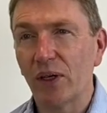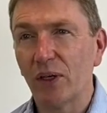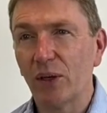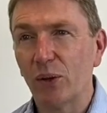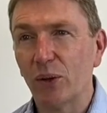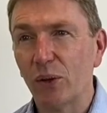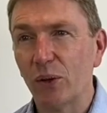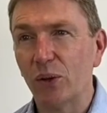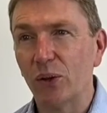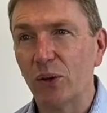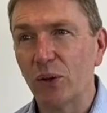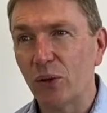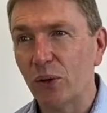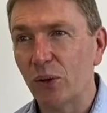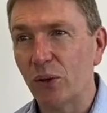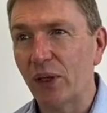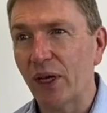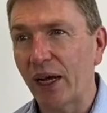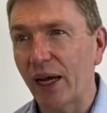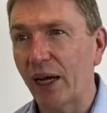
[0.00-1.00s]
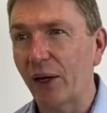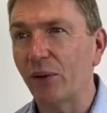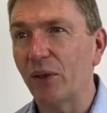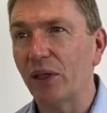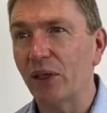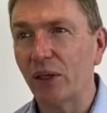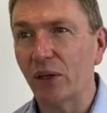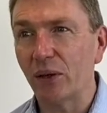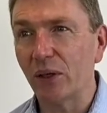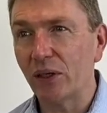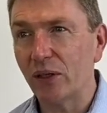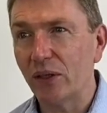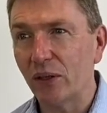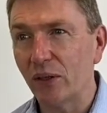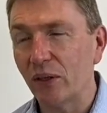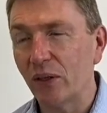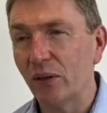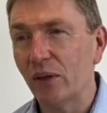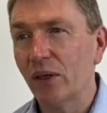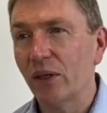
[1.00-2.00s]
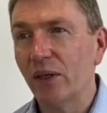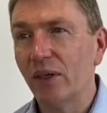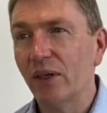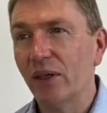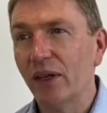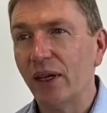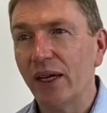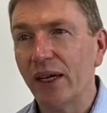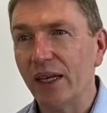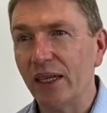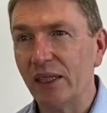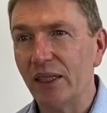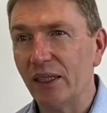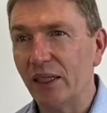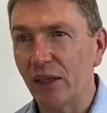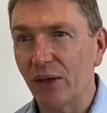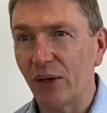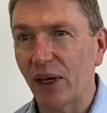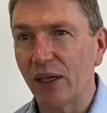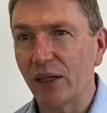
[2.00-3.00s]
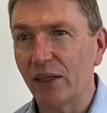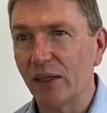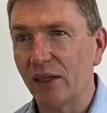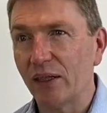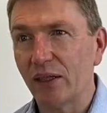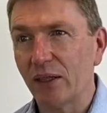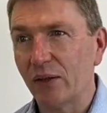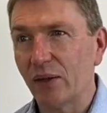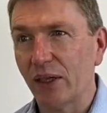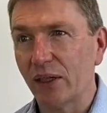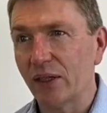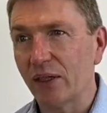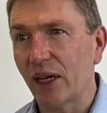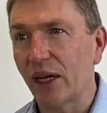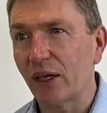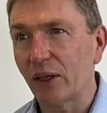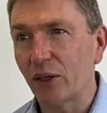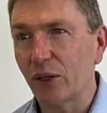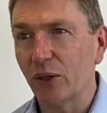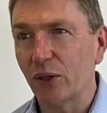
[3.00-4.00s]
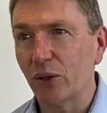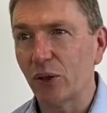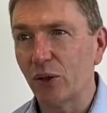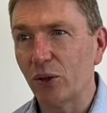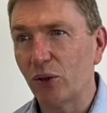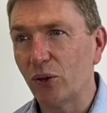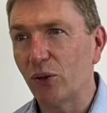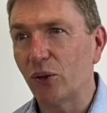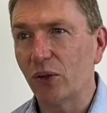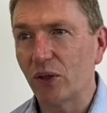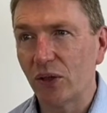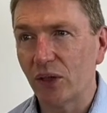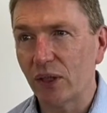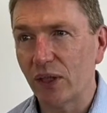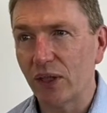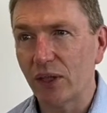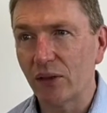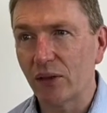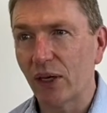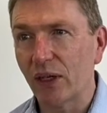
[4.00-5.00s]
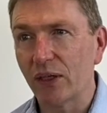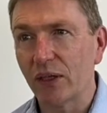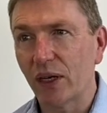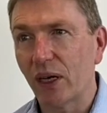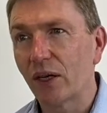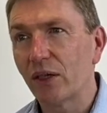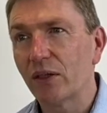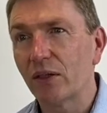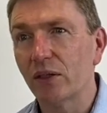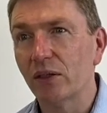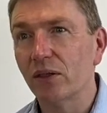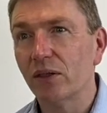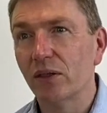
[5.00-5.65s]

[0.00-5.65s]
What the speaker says: understood how you're going to integrate this transaction and structure this transaction,